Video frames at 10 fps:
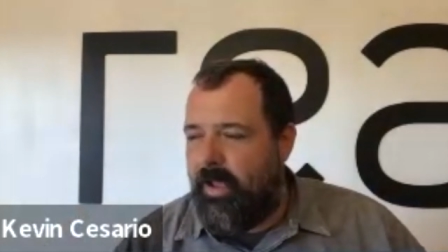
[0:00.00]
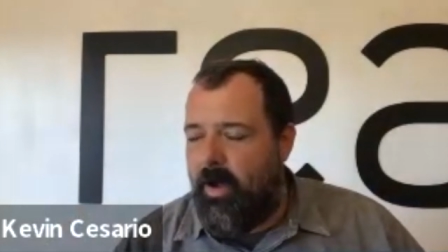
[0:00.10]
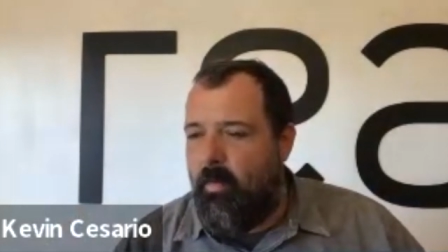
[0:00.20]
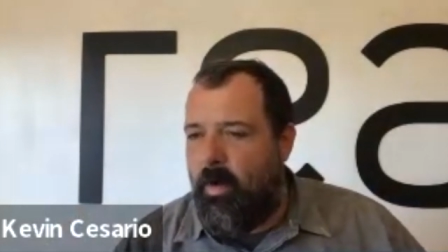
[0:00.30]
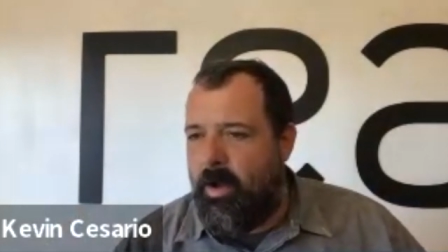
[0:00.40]

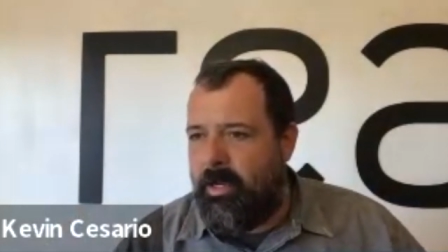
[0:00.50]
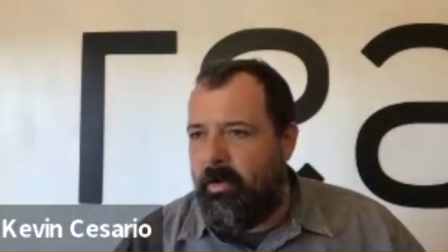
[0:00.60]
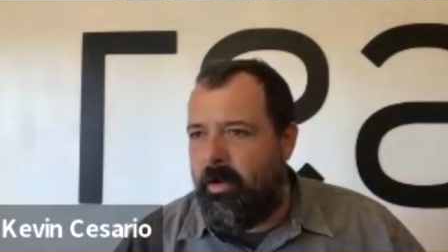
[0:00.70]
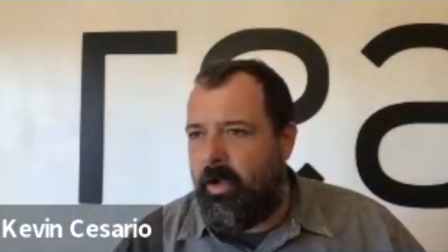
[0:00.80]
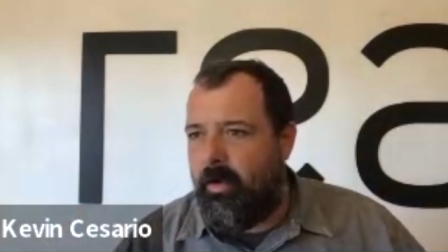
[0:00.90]
out one
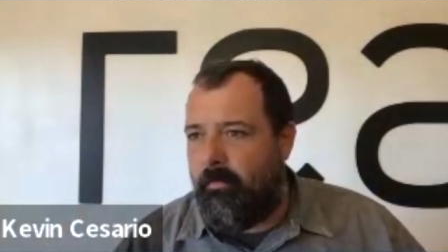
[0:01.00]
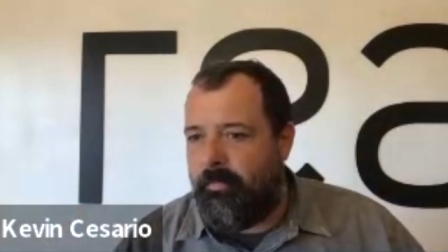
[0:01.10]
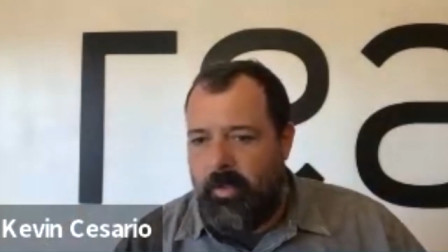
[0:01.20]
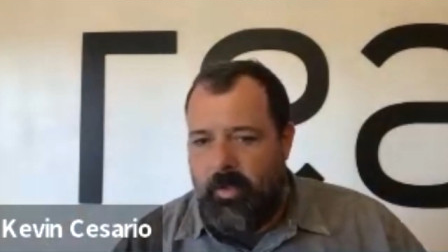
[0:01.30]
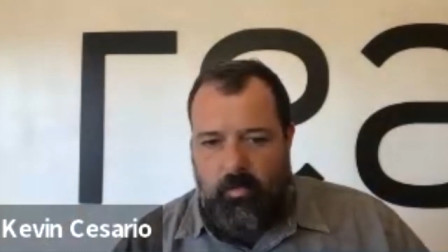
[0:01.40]
year ago.
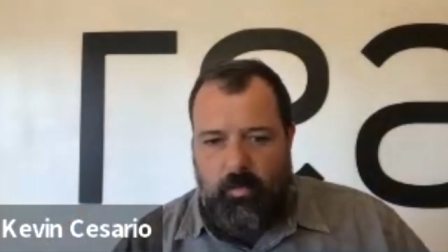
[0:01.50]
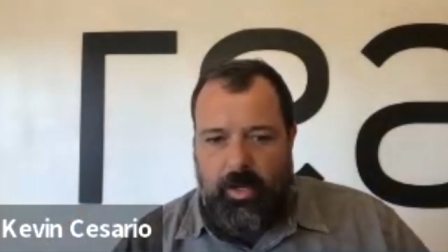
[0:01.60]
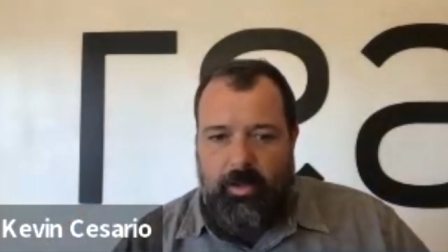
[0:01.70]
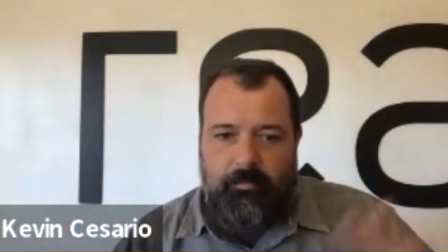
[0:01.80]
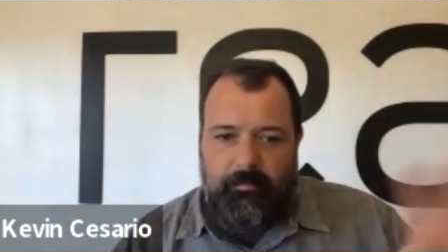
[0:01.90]

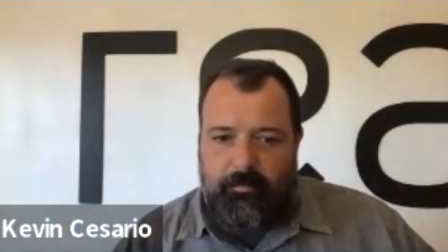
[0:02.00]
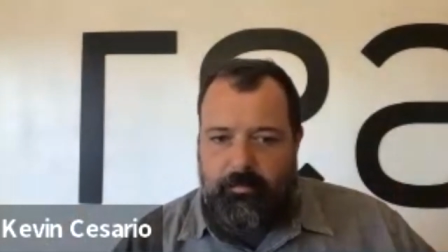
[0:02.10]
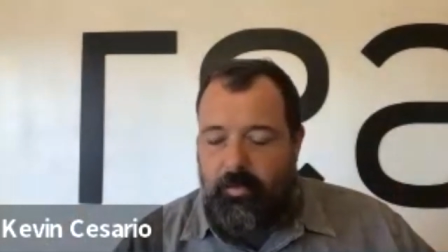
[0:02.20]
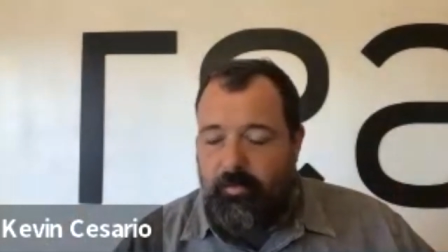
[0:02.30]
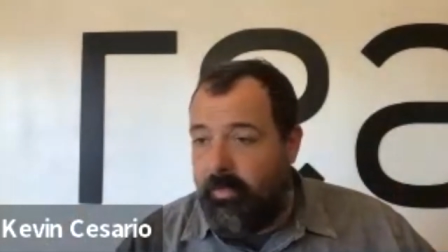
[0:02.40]
Well,
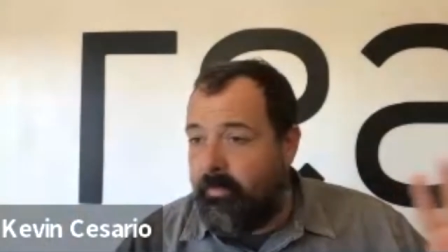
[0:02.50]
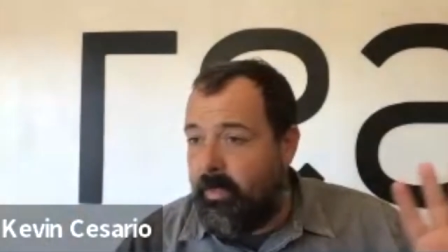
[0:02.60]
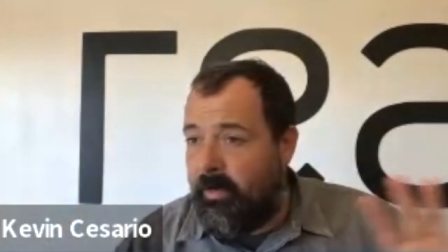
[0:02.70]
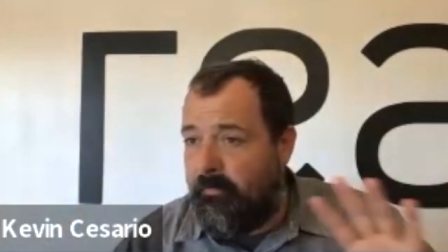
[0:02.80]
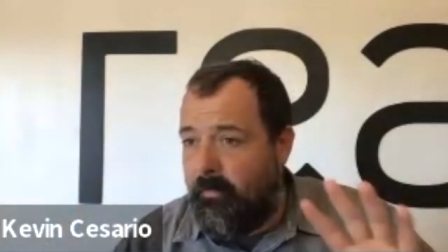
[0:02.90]
you've lived
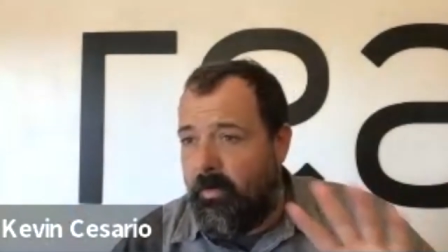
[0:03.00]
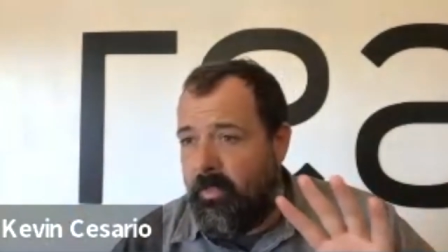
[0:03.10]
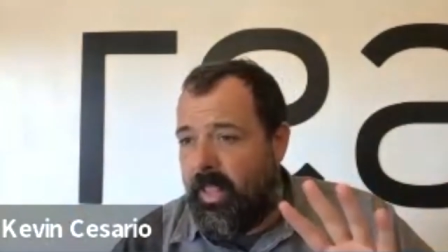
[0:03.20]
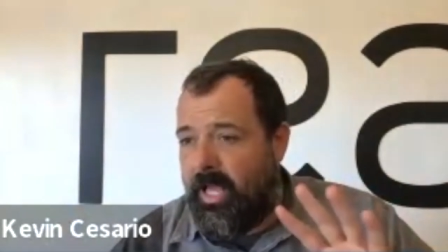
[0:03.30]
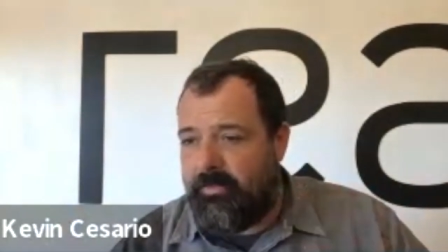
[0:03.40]
in it for
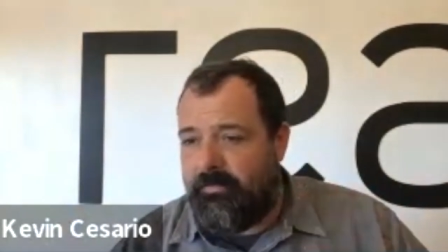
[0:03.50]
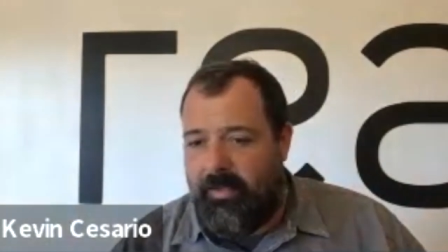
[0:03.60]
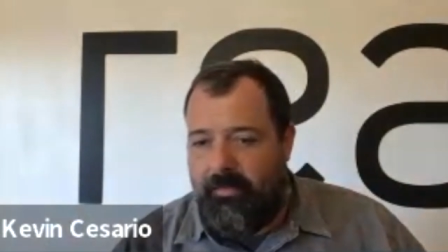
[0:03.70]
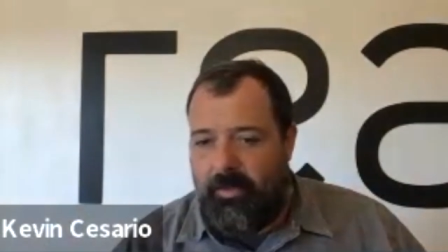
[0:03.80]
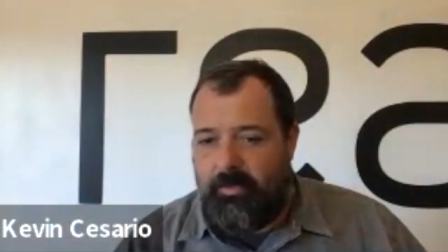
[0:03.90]
the last
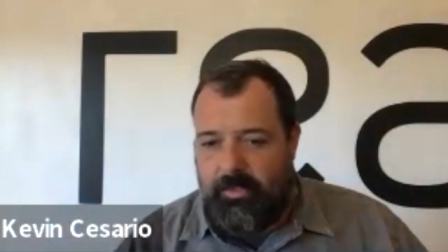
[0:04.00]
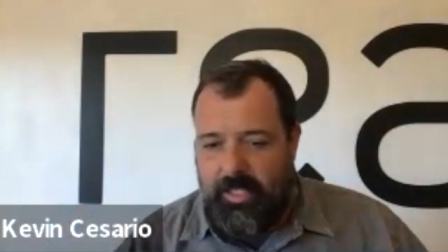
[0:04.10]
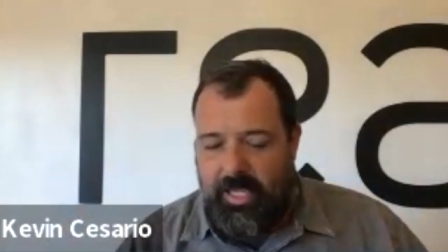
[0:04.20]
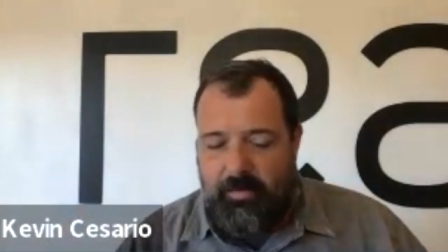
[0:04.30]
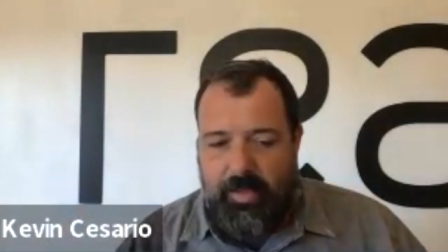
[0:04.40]
five years.
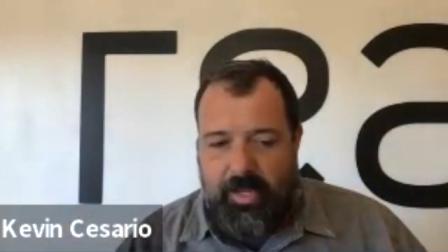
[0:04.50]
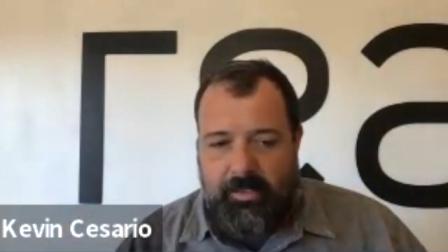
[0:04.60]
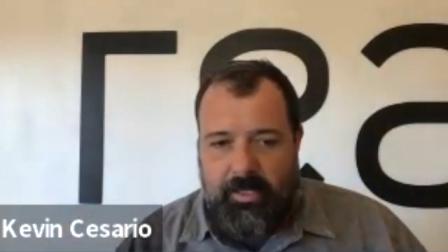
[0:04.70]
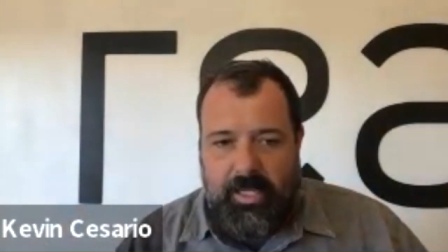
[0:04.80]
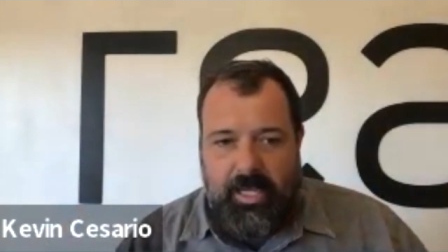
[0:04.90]
That applies.